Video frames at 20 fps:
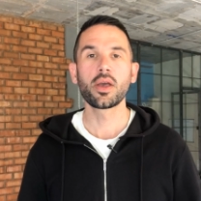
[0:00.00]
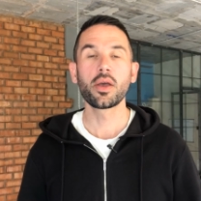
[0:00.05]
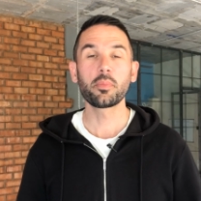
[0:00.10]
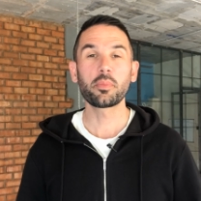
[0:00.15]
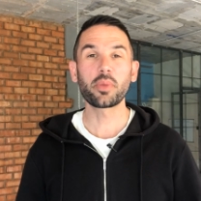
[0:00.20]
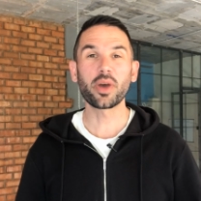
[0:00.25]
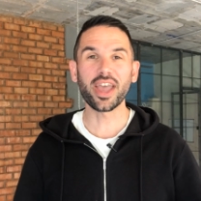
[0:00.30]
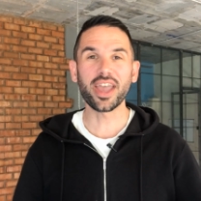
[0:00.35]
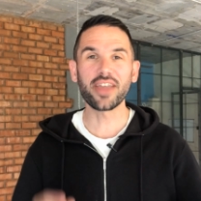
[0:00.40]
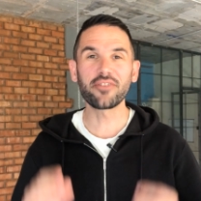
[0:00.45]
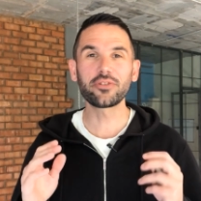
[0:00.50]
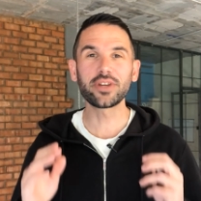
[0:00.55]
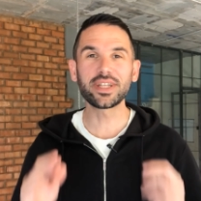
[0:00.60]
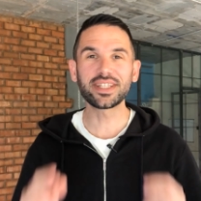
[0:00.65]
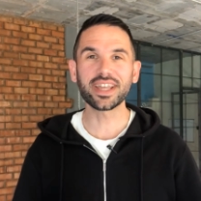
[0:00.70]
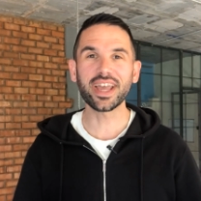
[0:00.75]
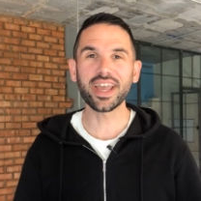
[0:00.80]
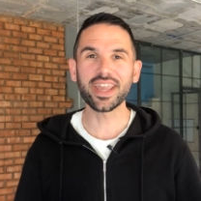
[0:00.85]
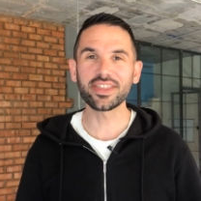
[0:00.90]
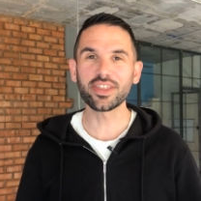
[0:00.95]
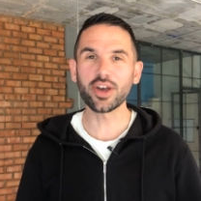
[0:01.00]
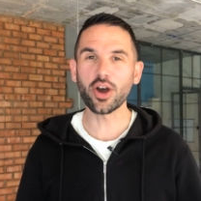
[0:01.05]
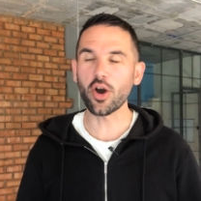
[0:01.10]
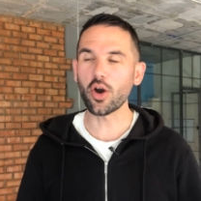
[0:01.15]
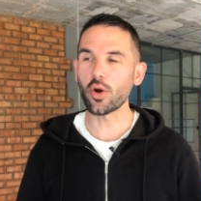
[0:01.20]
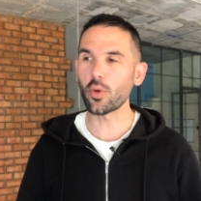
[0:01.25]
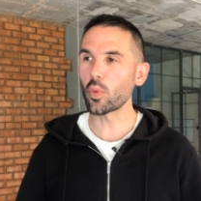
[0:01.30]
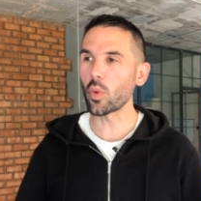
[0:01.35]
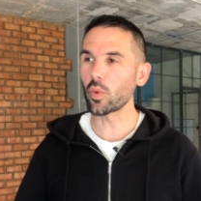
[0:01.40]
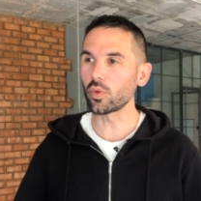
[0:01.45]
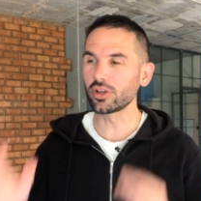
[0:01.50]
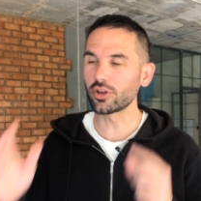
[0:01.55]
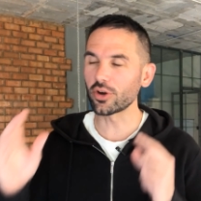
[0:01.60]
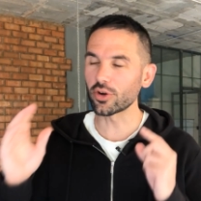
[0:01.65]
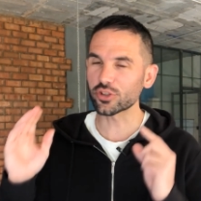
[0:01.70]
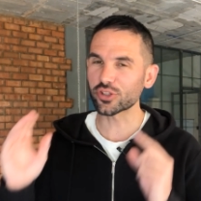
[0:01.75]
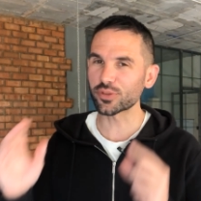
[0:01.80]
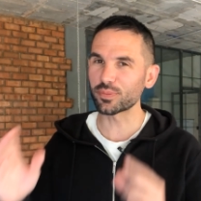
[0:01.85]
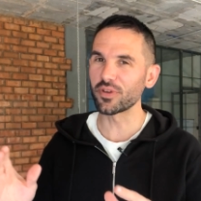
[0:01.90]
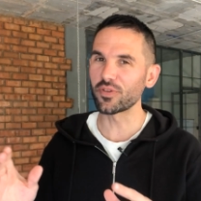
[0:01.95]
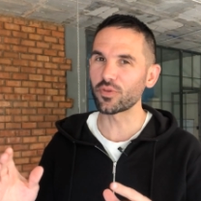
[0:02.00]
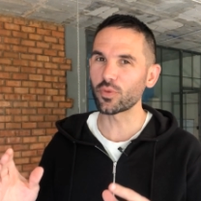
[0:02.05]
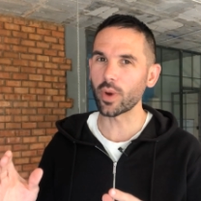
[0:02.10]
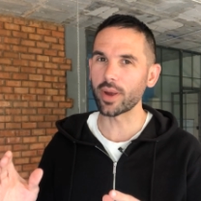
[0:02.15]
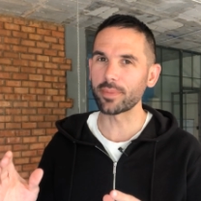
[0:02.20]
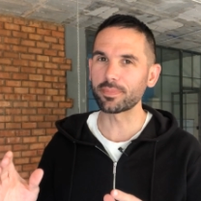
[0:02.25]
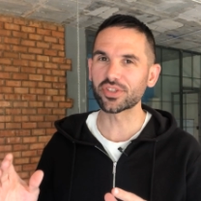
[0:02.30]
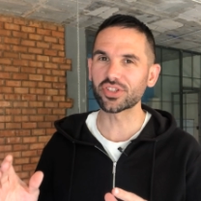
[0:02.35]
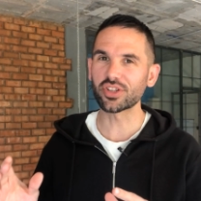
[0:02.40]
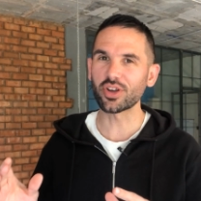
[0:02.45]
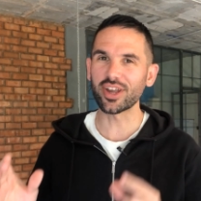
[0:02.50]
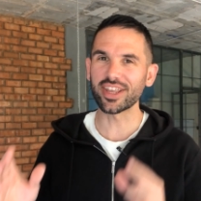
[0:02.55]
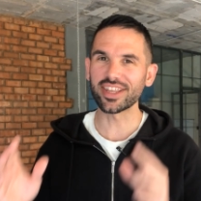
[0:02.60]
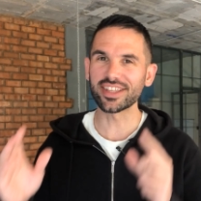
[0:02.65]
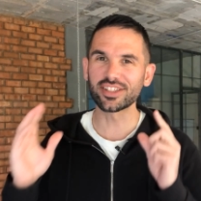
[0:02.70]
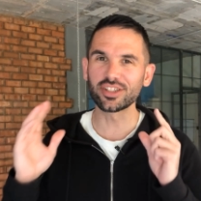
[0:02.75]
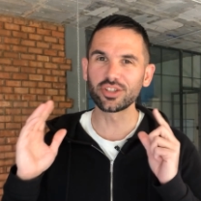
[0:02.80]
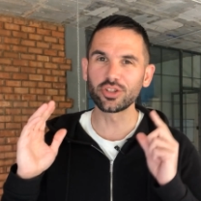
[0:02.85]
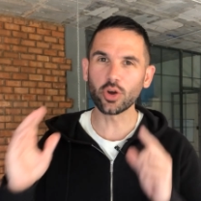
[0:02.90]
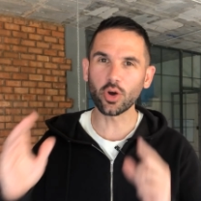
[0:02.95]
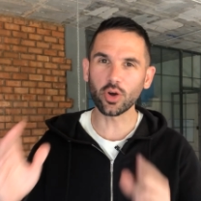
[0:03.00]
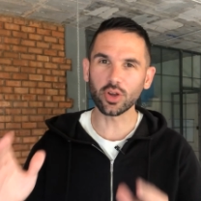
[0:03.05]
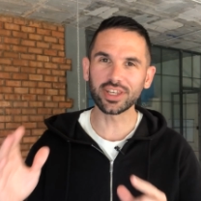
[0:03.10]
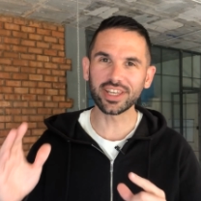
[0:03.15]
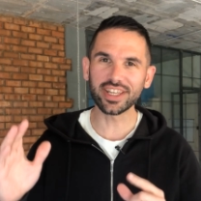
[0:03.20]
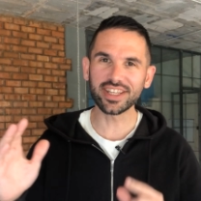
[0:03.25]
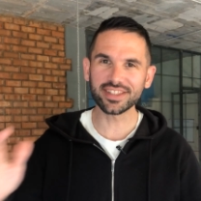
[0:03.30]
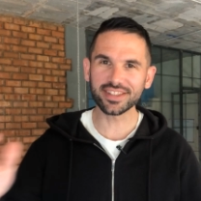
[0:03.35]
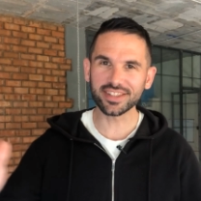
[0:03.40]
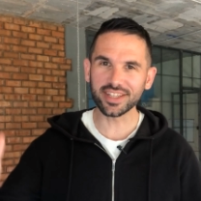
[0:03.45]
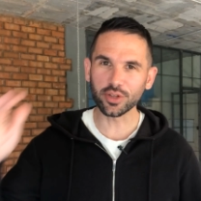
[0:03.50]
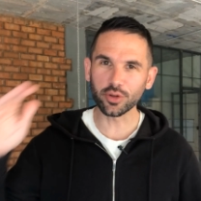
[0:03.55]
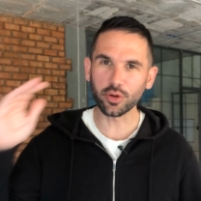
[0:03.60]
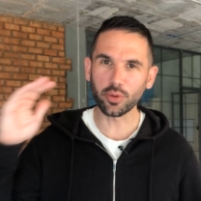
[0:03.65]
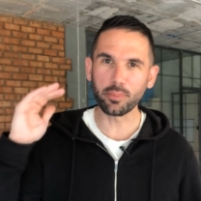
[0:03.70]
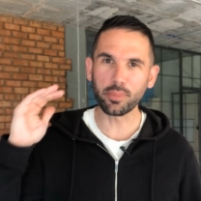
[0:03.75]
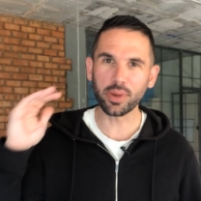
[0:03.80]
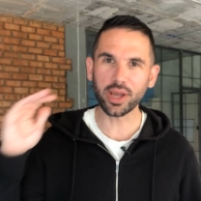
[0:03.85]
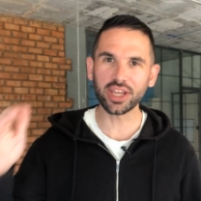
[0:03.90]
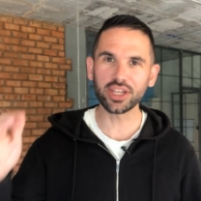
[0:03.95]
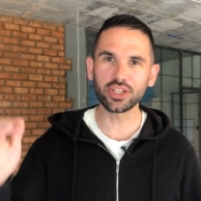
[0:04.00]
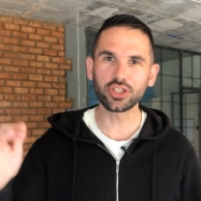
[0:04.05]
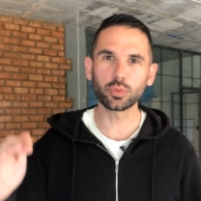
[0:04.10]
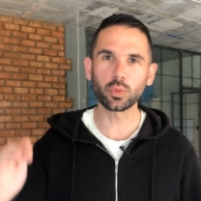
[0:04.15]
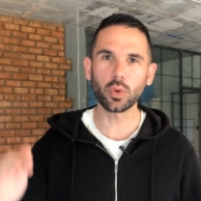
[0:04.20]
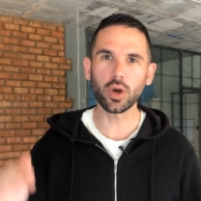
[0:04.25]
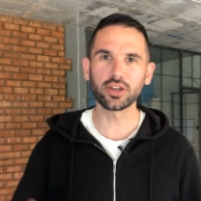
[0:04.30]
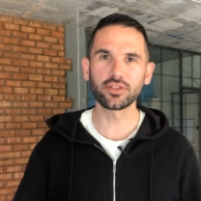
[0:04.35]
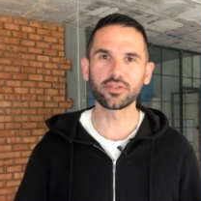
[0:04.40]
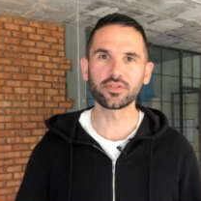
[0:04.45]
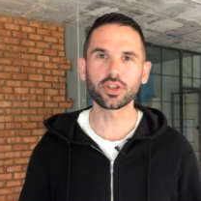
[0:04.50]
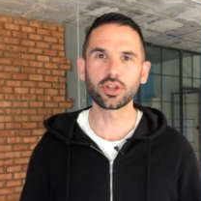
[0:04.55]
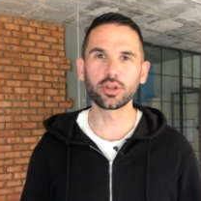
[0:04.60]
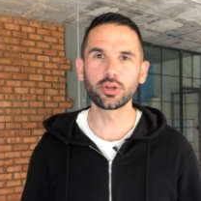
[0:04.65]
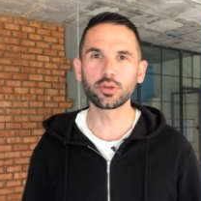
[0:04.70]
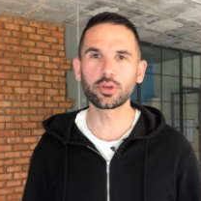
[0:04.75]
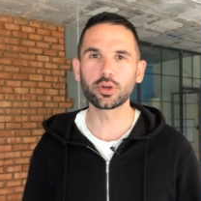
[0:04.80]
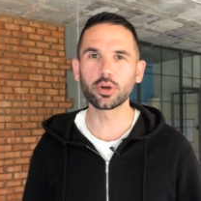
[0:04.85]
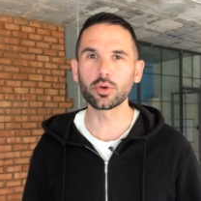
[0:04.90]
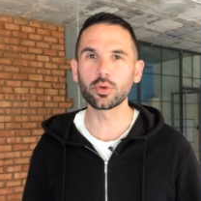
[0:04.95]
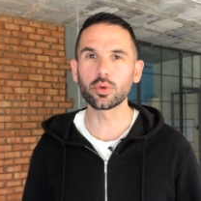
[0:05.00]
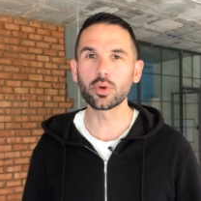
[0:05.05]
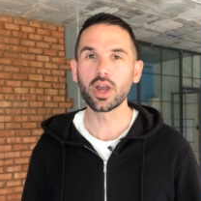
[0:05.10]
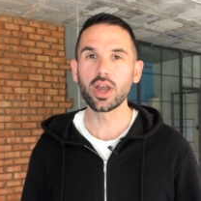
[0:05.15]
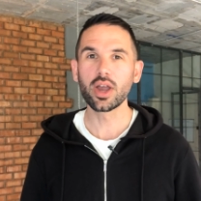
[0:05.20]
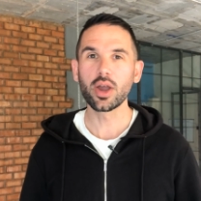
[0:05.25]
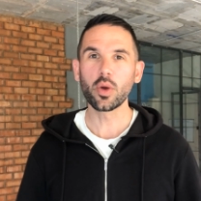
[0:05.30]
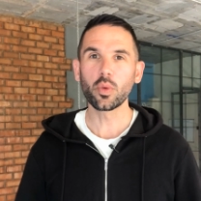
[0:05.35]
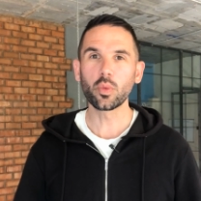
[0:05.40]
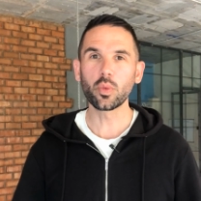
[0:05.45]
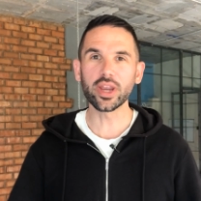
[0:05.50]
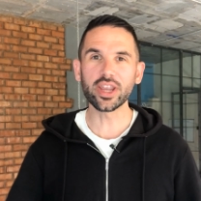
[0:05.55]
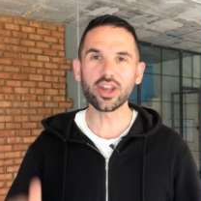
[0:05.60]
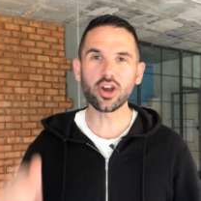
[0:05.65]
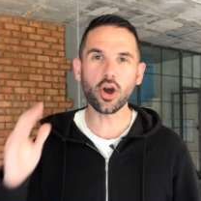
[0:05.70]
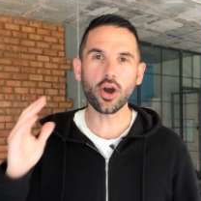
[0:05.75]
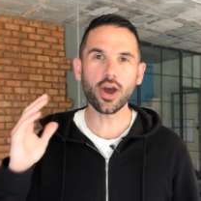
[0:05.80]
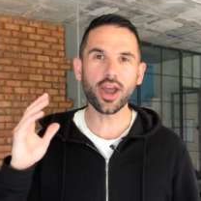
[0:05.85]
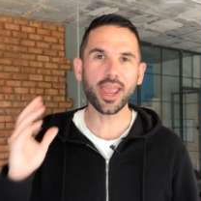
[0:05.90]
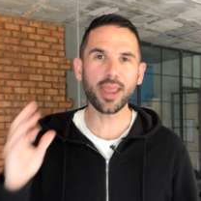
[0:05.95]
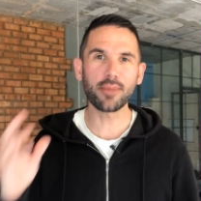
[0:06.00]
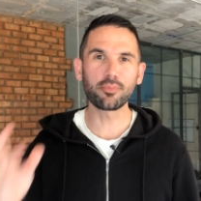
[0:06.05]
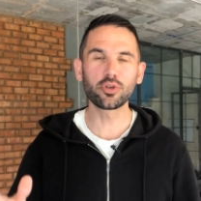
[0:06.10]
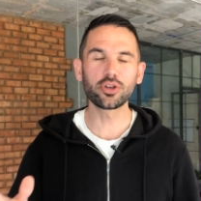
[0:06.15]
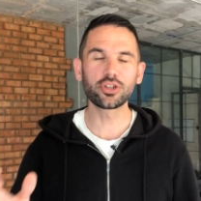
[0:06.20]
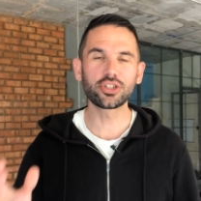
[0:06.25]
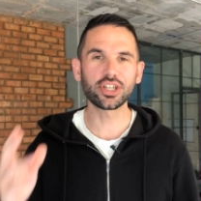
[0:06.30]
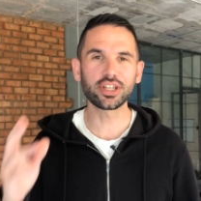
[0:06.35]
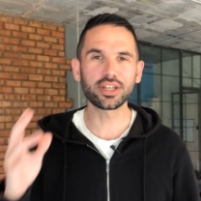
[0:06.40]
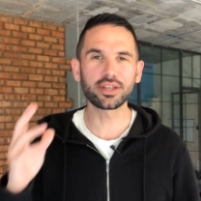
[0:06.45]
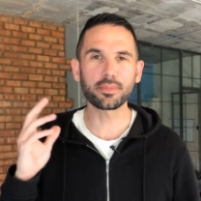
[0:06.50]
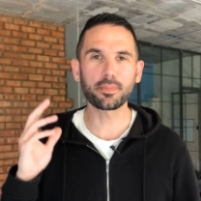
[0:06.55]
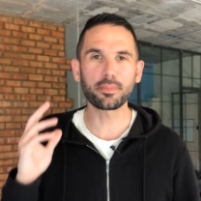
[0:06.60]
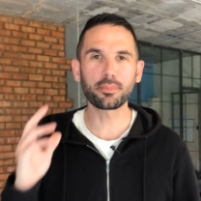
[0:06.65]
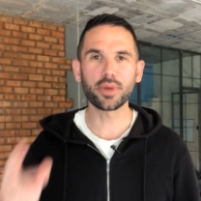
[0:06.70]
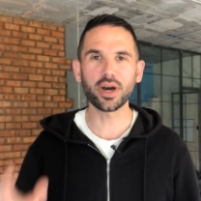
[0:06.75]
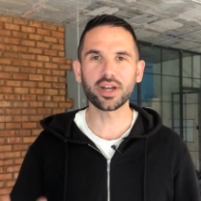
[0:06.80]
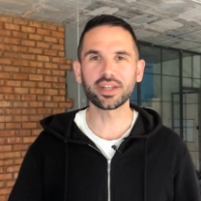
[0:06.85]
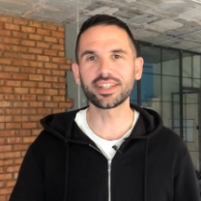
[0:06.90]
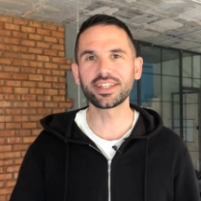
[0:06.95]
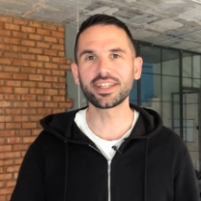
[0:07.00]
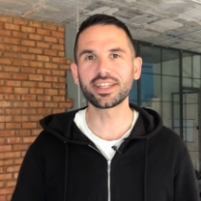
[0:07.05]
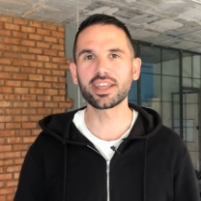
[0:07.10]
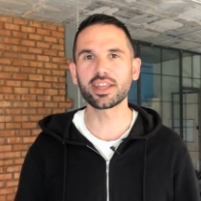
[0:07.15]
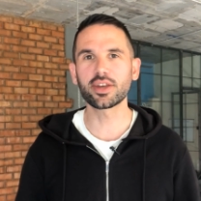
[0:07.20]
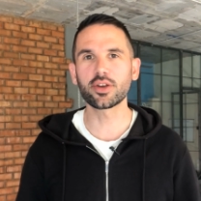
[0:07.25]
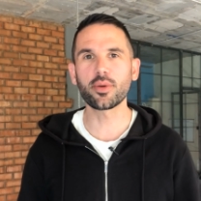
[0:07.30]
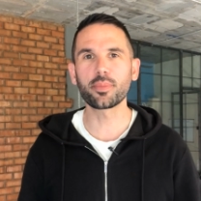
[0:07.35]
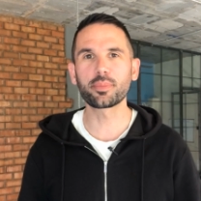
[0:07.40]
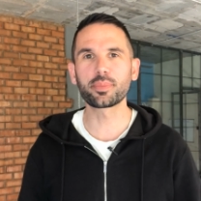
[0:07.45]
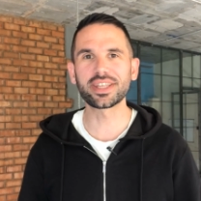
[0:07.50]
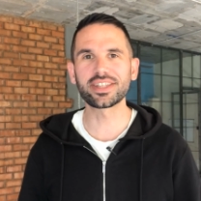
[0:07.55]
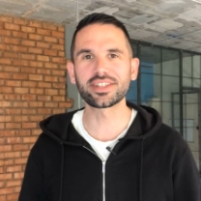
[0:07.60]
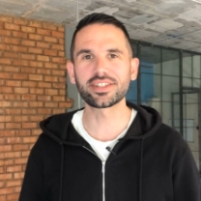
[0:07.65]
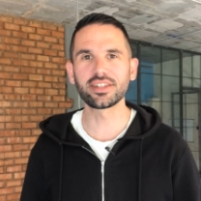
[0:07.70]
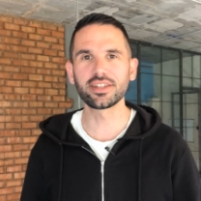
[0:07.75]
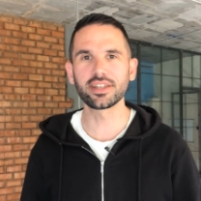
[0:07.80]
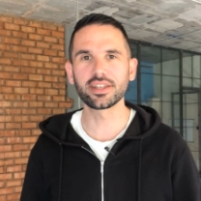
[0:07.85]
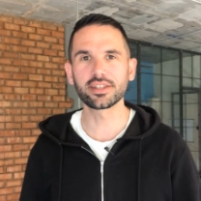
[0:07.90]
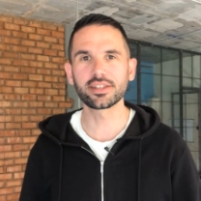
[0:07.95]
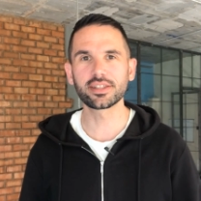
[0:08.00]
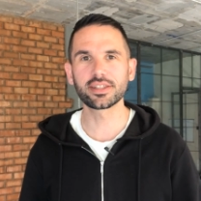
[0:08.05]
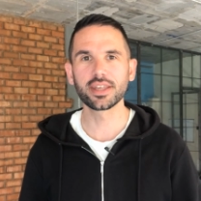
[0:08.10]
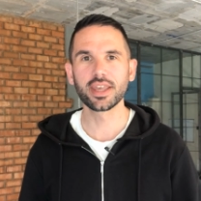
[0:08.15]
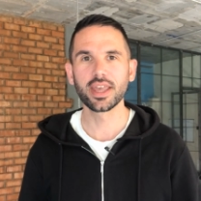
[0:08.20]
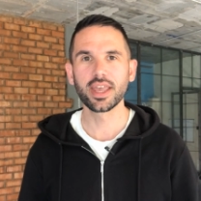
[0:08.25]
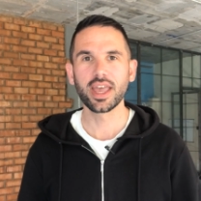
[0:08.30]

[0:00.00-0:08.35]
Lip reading: But every day that our locksmith website is not listed on page 1 of Google, we are hemorrhaging money in our business.